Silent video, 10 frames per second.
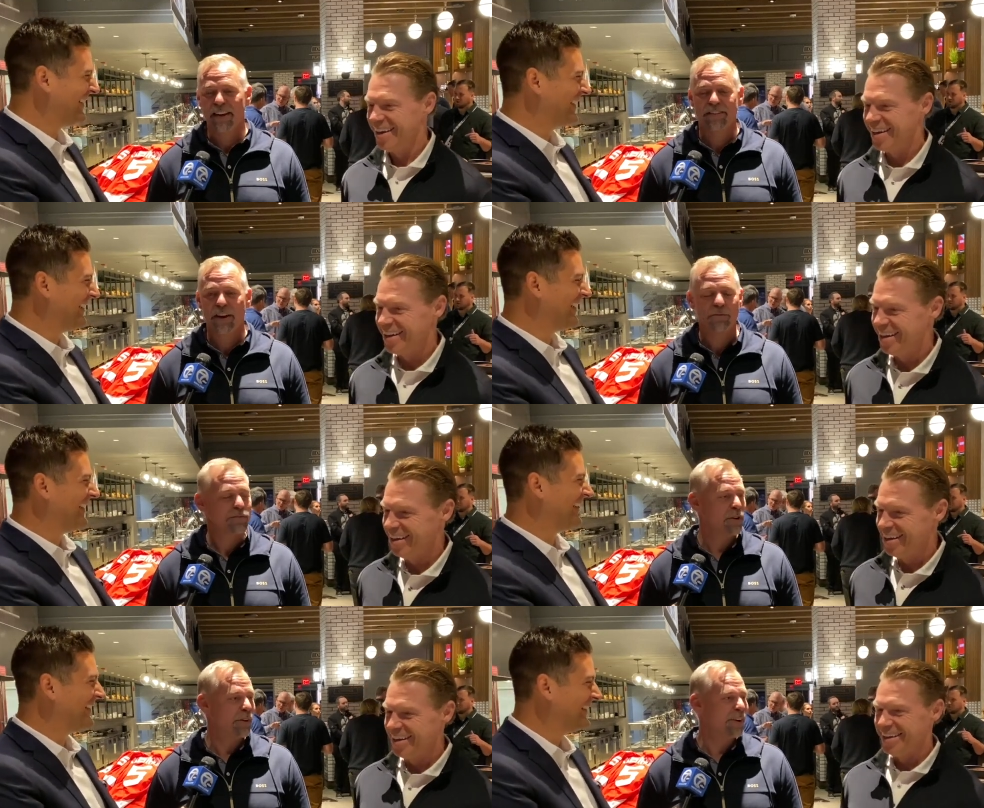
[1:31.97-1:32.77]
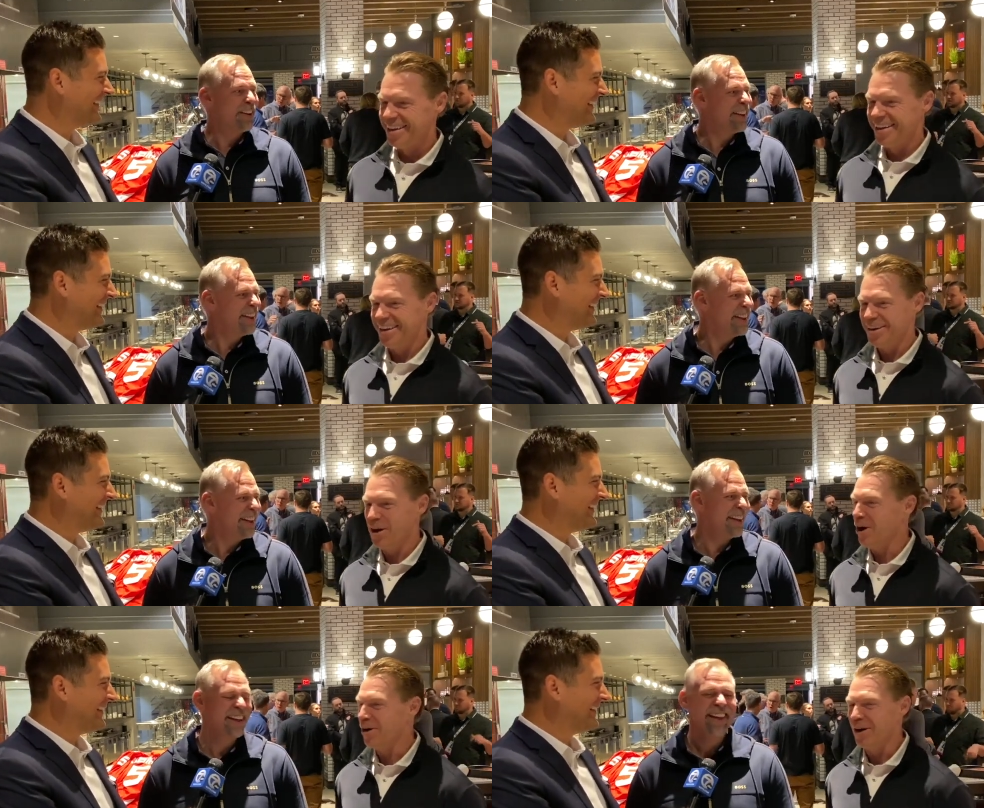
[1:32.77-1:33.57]
Speaker 1: and Drapes too.
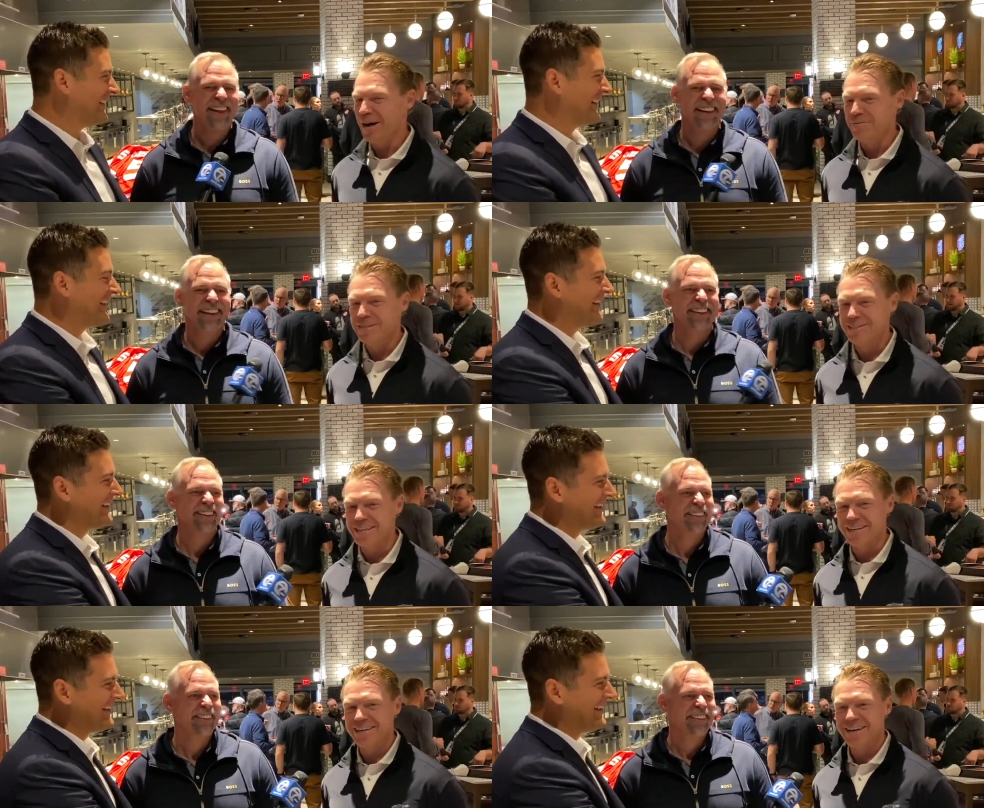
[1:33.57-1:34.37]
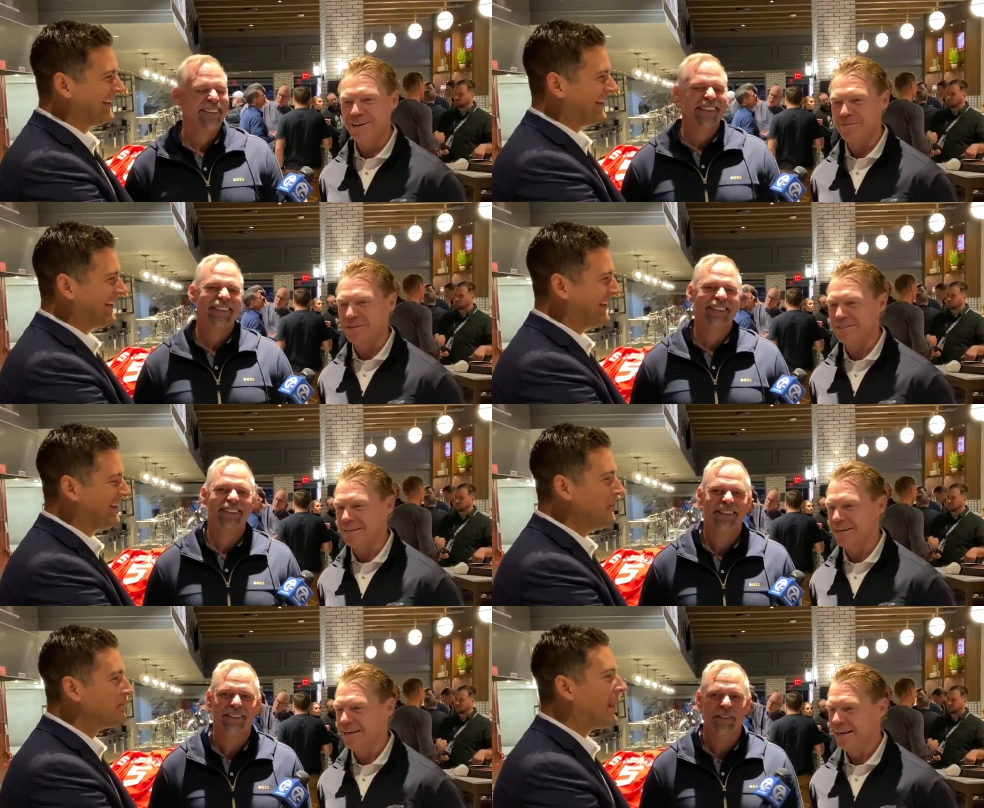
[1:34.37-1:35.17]
Speaker 2: no, no, I miss you. I miss you.
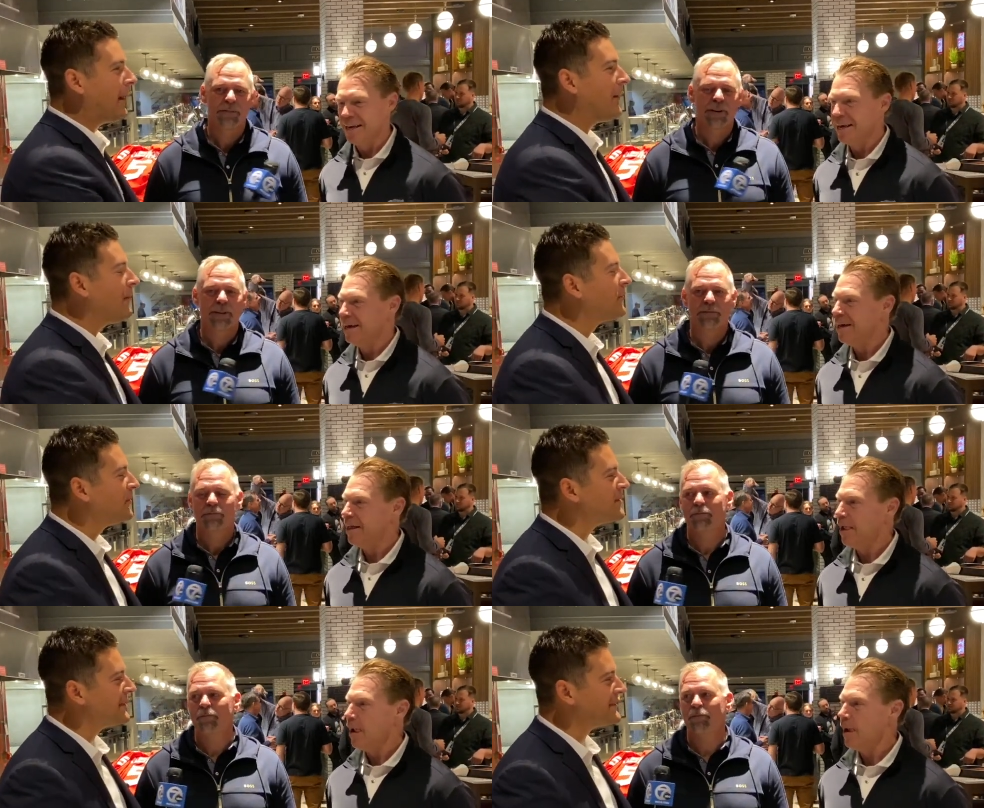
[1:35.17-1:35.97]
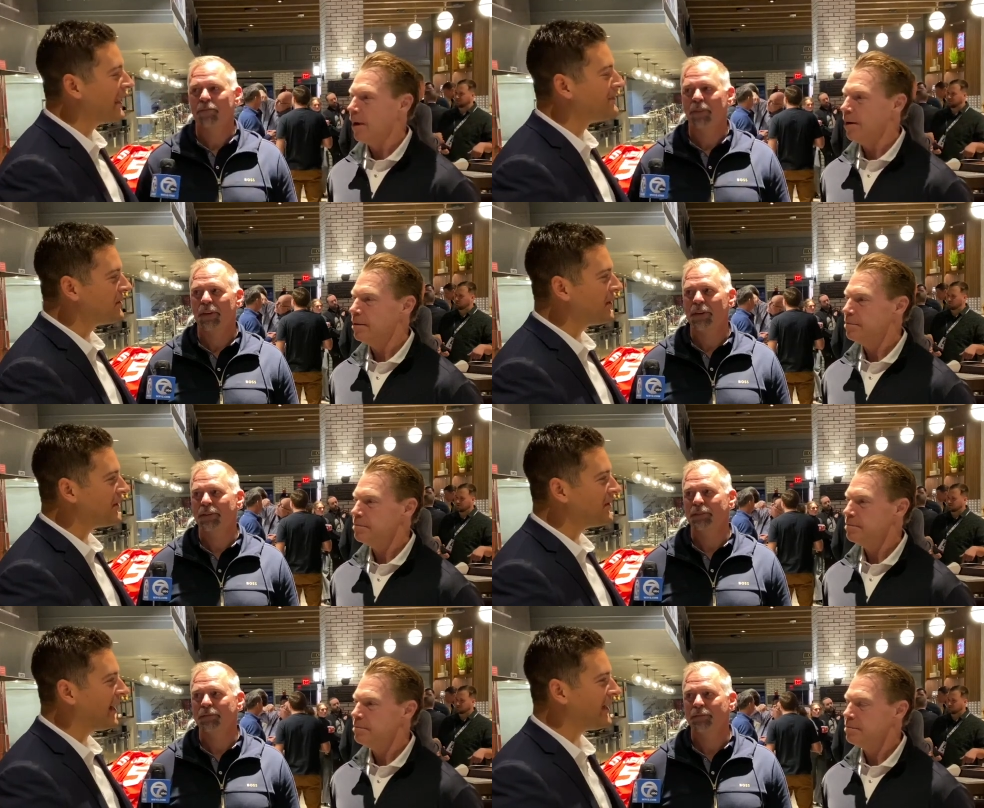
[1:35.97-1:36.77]
Speaker 3: How, how cool is it to have so many of
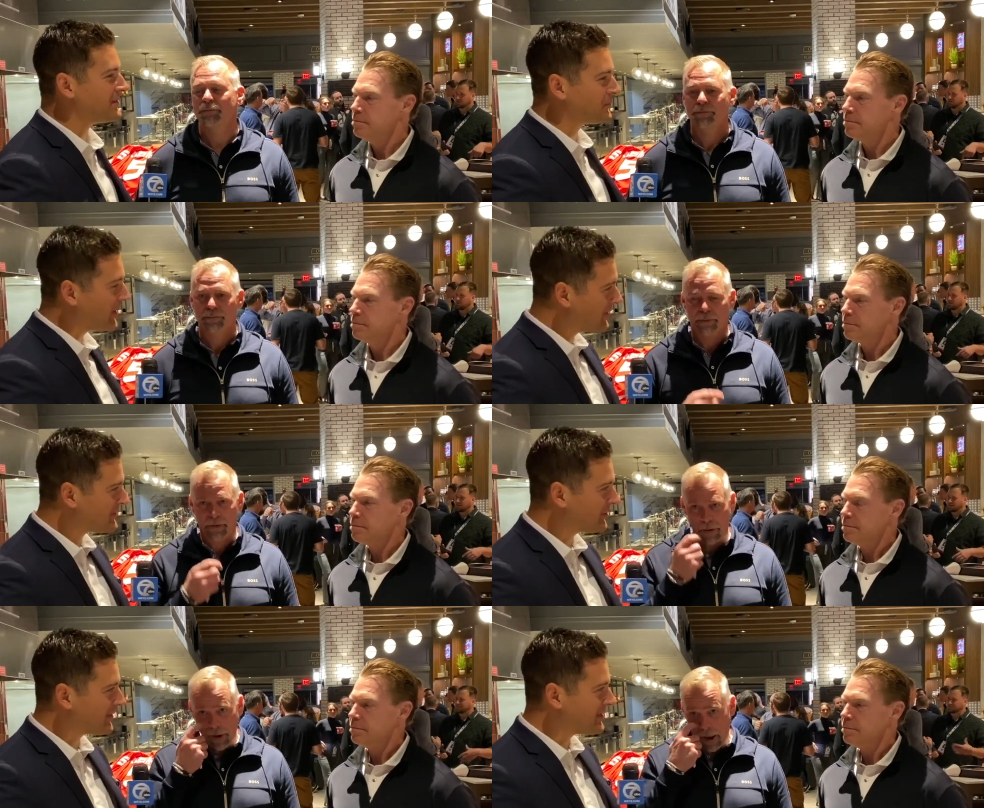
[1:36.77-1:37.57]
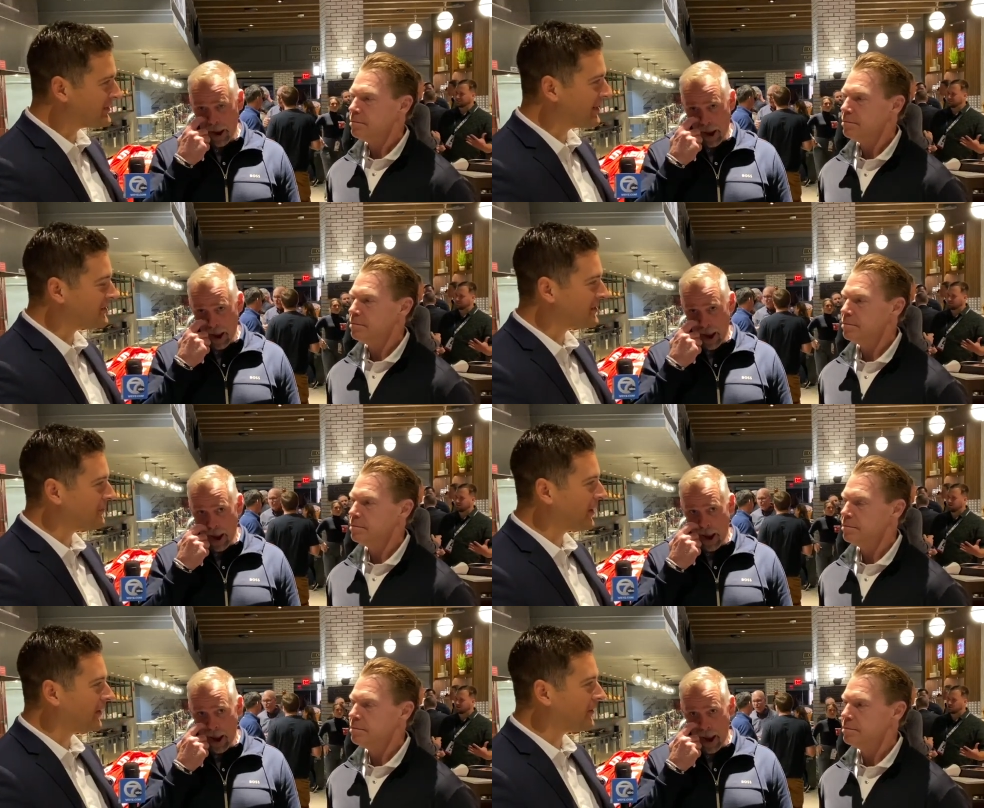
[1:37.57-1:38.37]
you guys running this organization
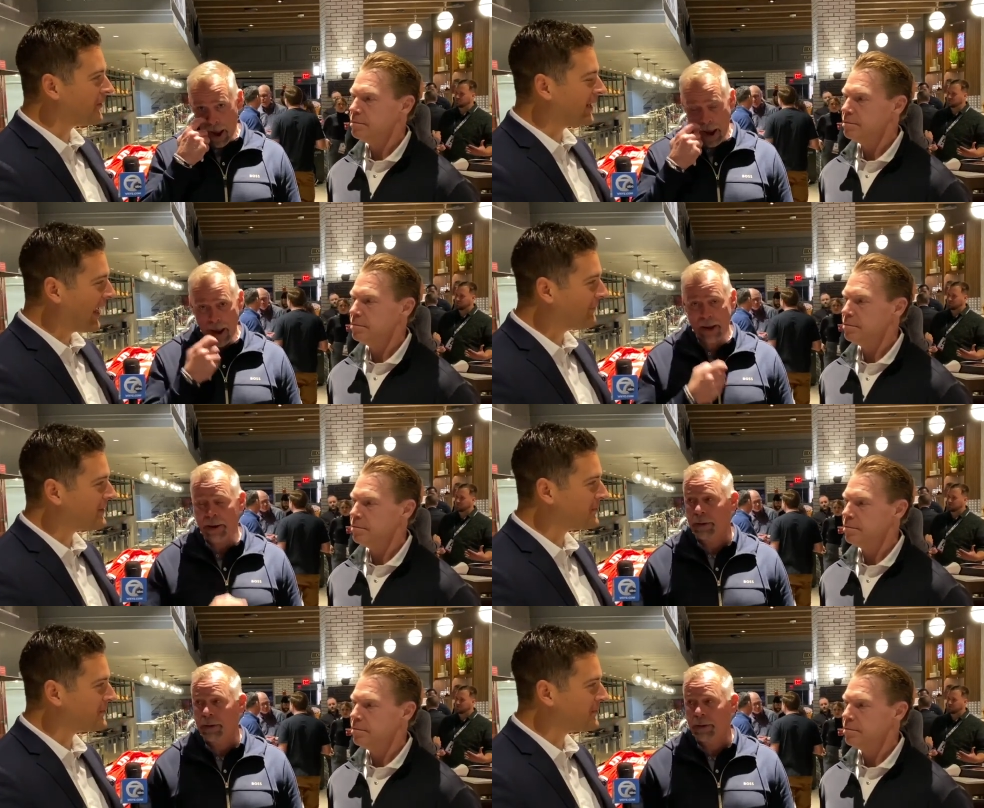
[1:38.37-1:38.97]
where you can have these